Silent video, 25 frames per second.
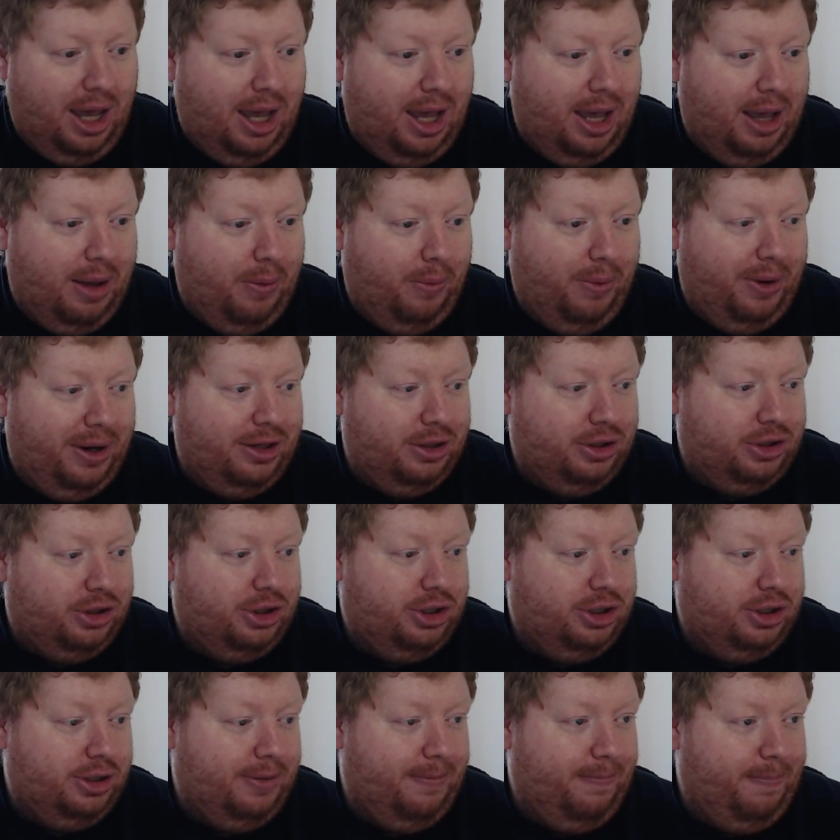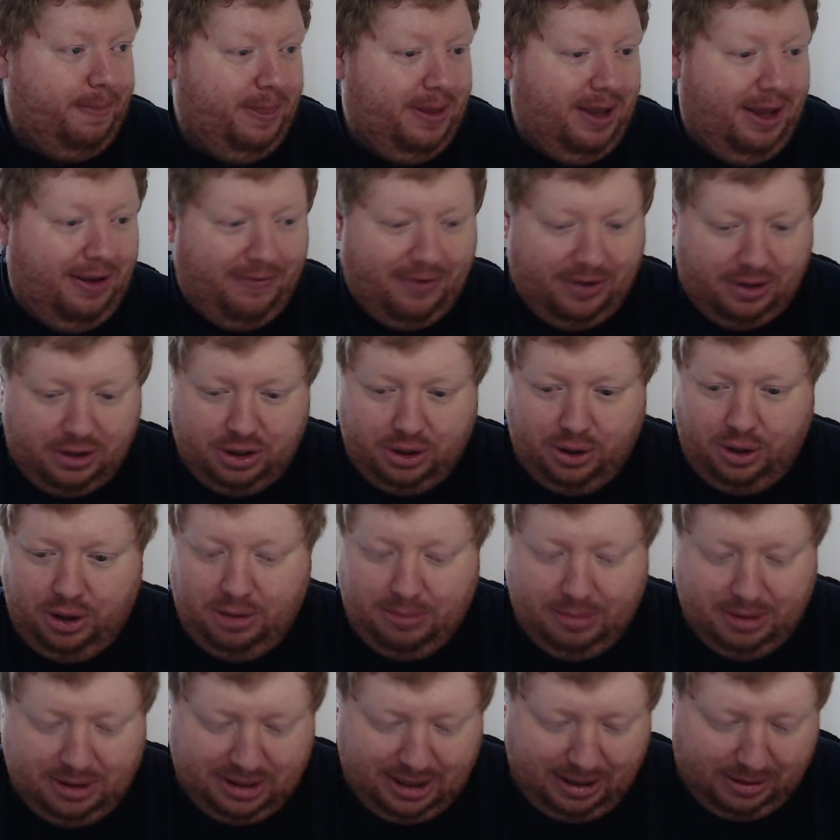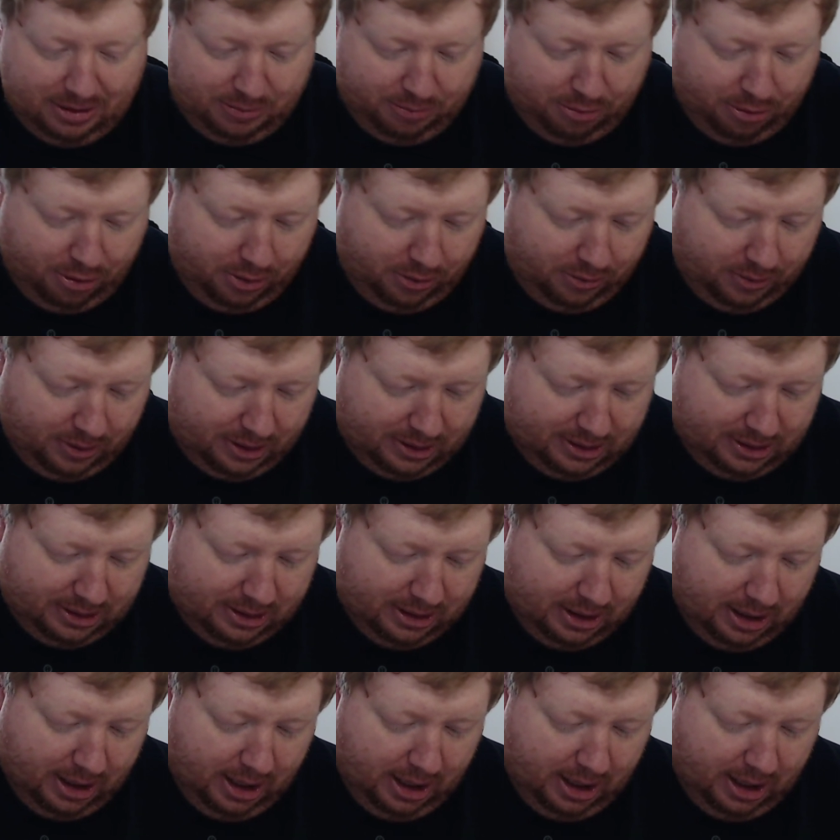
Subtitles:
which, if I show you my steps progress,